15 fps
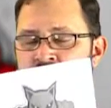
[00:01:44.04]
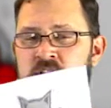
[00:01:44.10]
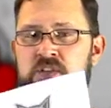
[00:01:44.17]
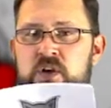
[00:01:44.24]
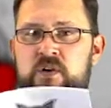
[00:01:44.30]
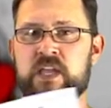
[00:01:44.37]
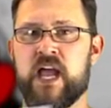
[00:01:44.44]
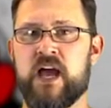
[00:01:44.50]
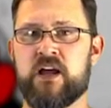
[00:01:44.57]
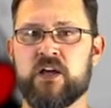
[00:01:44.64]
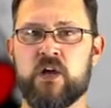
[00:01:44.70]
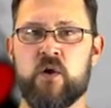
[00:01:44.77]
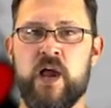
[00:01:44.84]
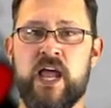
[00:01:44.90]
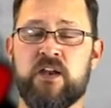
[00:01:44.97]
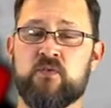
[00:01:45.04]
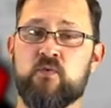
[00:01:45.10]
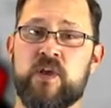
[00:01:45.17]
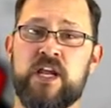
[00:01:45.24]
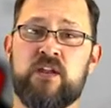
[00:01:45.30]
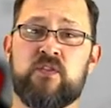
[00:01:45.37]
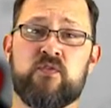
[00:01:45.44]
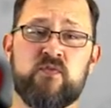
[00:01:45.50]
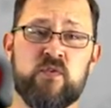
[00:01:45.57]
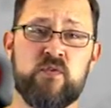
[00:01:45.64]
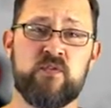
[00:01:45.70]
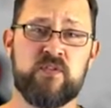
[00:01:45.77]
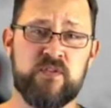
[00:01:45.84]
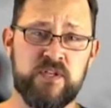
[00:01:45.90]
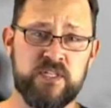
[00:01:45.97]
So yeah, go ahead and read
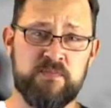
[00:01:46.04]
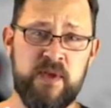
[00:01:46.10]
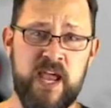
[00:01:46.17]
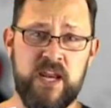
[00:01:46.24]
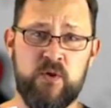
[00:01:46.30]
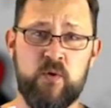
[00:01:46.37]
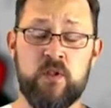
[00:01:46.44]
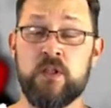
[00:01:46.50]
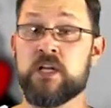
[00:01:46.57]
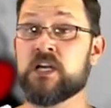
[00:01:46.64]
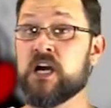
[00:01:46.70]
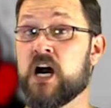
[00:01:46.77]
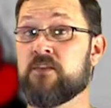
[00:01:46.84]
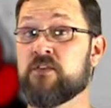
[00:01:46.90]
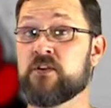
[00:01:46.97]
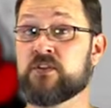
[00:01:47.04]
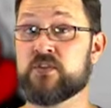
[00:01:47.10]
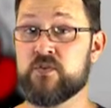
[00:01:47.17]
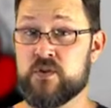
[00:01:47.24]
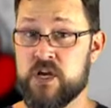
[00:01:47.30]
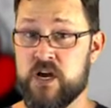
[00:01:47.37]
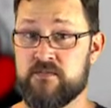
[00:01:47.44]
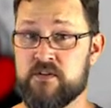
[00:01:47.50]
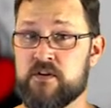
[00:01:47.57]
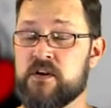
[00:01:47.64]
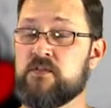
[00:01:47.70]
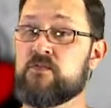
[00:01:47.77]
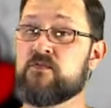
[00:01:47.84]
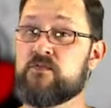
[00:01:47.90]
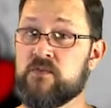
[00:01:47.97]
through this manual cover to cover
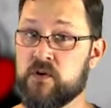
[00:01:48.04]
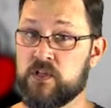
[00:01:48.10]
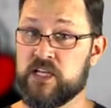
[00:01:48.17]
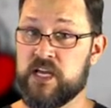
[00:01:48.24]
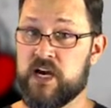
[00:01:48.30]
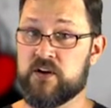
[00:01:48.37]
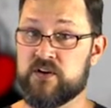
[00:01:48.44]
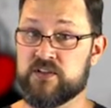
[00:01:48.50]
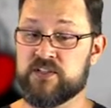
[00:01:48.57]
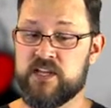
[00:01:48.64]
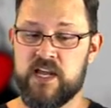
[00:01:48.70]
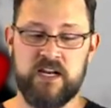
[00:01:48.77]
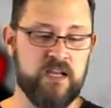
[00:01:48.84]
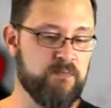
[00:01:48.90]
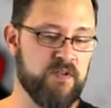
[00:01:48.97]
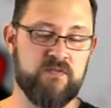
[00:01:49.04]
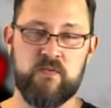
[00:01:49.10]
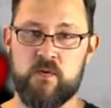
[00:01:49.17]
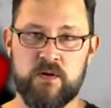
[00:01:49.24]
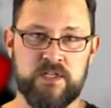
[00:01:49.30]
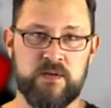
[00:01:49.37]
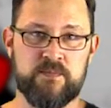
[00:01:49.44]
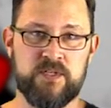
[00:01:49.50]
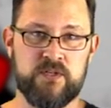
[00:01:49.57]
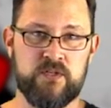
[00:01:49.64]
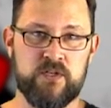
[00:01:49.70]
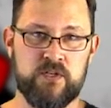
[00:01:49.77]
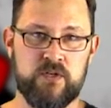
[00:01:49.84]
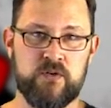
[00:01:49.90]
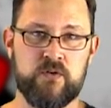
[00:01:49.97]
and fully understand it before attempting
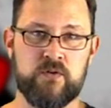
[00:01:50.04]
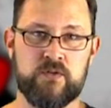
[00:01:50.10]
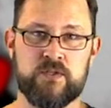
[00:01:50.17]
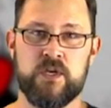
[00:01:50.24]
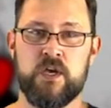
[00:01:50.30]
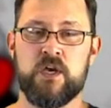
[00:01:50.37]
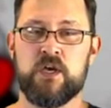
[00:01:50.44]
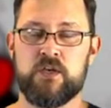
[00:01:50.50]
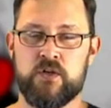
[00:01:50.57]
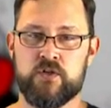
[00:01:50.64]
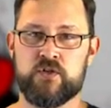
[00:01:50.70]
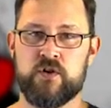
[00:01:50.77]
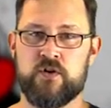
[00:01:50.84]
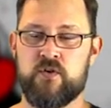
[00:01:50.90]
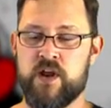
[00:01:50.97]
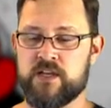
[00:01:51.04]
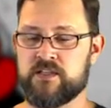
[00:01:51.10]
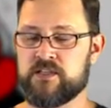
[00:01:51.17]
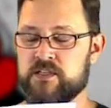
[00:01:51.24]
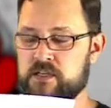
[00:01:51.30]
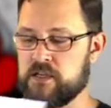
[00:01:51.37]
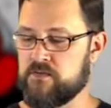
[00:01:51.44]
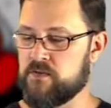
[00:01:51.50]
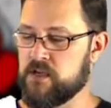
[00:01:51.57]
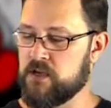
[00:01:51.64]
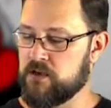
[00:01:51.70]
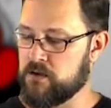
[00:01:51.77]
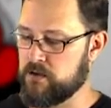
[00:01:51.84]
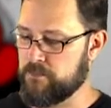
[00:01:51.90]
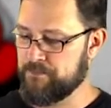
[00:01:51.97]
to use your Shredder XTE
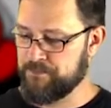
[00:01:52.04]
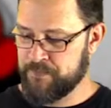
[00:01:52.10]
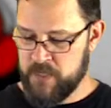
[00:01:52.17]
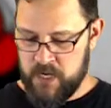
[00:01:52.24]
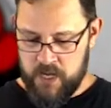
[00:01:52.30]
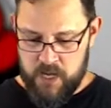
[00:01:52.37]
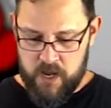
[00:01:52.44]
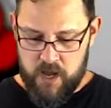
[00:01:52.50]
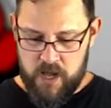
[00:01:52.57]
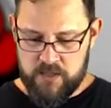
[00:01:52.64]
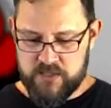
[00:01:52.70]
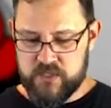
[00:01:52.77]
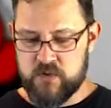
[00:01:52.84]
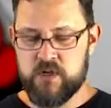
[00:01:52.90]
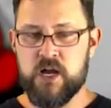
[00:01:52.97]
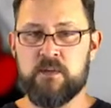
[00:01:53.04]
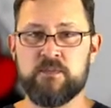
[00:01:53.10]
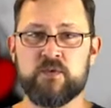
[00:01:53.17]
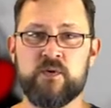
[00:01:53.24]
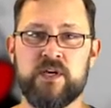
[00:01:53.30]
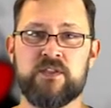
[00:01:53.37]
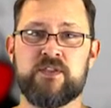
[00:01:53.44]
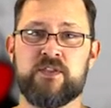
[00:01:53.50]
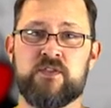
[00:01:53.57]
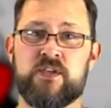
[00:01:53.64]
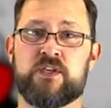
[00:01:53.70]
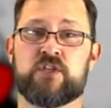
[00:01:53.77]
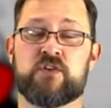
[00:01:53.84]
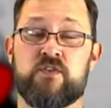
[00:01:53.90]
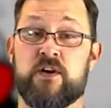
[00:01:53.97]
vehicle. Also comes with the
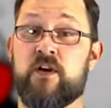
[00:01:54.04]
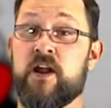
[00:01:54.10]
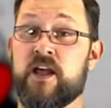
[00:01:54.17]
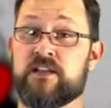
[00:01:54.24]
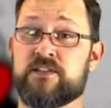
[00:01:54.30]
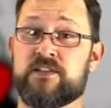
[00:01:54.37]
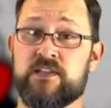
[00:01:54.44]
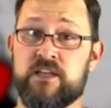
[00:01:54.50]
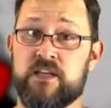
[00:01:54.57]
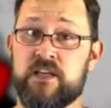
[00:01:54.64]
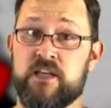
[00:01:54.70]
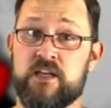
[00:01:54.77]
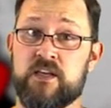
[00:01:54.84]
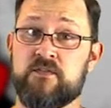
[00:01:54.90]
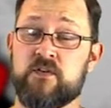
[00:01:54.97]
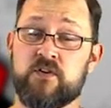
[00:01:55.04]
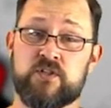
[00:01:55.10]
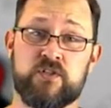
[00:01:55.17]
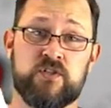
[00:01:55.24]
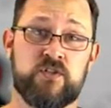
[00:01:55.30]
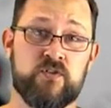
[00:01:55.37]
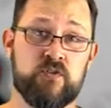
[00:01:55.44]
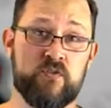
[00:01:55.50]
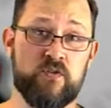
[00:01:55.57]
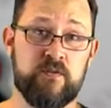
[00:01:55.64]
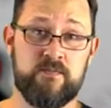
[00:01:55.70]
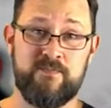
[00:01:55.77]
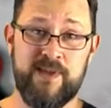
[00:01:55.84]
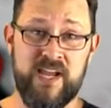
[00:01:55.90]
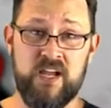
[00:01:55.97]
Shredder XTE version 2
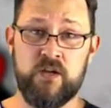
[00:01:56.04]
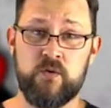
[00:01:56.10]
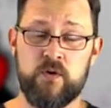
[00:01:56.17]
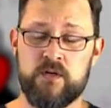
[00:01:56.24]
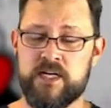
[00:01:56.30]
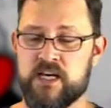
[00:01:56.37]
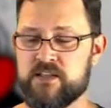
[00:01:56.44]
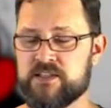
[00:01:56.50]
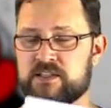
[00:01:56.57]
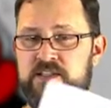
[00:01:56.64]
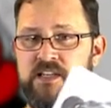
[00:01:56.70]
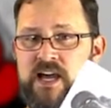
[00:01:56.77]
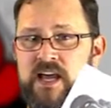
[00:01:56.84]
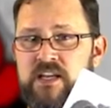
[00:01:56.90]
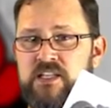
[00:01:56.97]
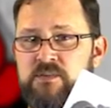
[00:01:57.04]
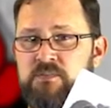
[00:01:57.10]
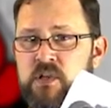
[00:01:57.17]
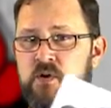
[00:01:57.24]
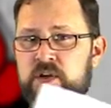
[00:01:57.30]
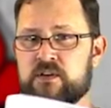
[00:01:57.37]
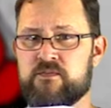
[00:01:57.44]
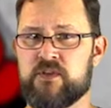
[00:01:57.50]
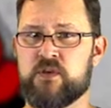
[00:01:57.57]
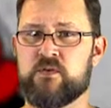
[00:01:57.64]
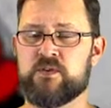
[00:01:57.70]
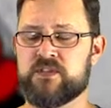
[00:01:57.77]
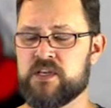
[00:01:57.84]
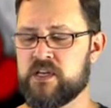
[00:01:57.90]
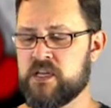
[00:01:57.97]
manual. Now, this has got exploded
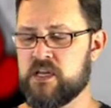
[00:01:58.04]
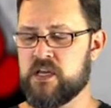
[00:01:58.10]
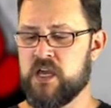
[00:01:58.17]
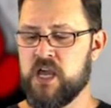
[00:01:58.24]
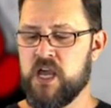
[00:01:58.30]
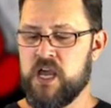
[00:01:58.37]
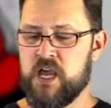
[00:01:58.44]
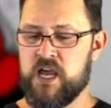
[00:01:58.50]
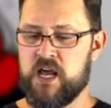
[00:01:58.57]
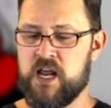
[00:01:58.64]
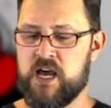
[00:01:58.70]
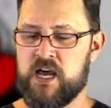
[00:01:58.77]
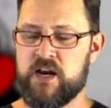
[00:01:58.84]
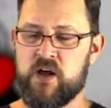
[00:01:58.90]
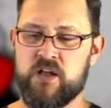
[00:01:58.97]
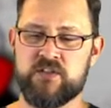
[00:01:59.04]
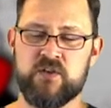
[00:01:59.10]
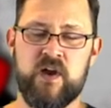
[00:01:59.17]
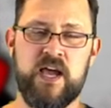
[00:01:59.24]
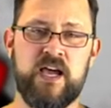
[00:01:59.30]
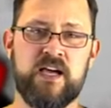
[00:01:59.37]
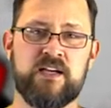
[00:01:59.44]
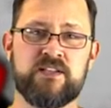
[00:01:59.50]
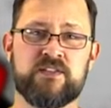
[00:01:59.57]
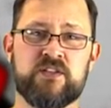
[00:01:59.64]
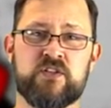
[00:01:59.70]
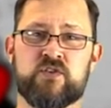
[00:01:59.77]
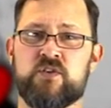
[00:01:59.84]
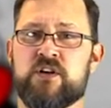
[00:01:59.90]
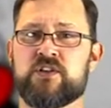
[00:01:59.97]
views in it. It also has
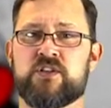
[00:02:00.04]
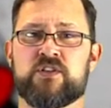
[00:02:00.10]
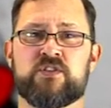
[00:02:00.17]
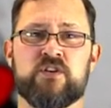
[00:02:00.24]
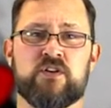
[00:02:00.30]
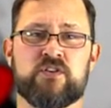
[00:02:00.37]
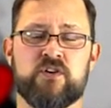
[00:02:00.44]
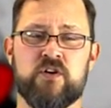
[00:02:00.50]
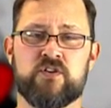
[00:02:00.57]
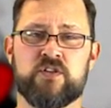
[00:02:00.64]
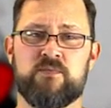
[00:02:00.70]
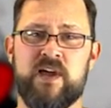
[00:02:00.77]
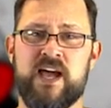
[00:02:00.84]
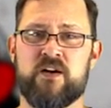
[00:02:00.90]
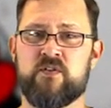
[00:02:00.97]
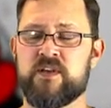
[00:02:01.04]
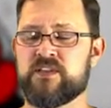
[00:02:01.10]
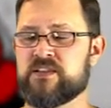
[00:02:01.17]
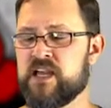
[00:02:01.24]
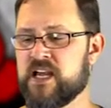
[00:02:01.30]
instructions on charging batteries.